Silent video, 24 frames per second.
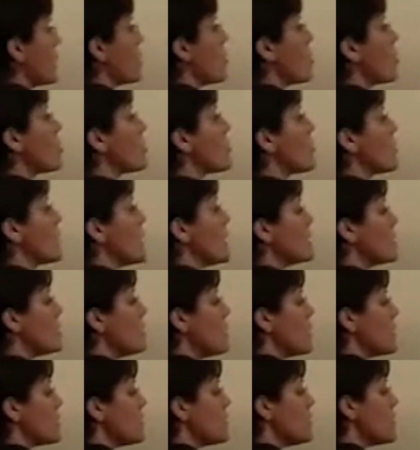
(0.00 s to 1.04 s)
in order for that to
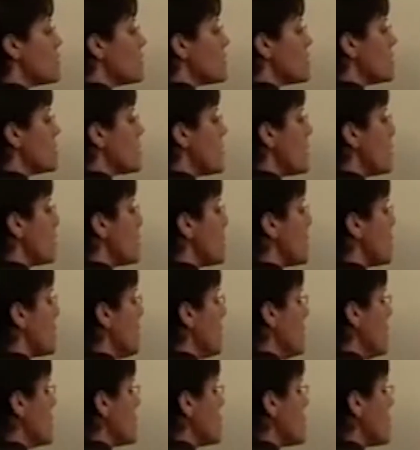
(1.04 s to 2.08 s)
be a true statement.
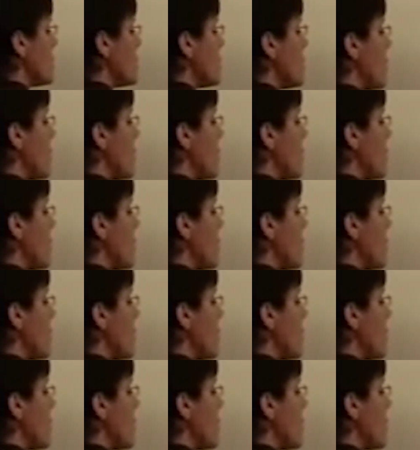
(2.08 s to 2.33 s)
So you